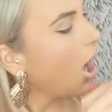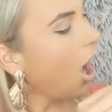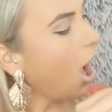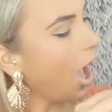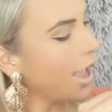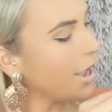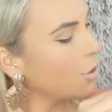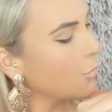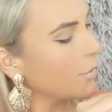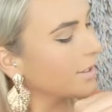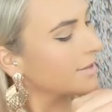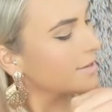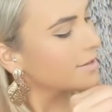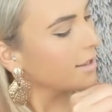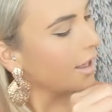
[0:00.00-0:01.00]
I
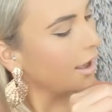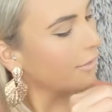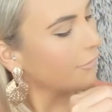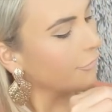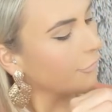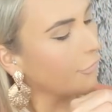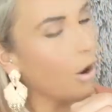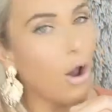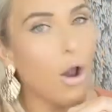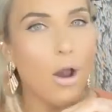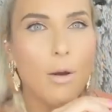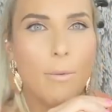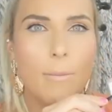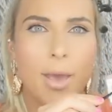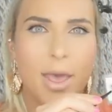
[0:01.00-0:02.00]
always start
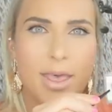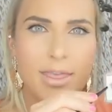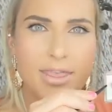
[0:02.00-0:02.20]
from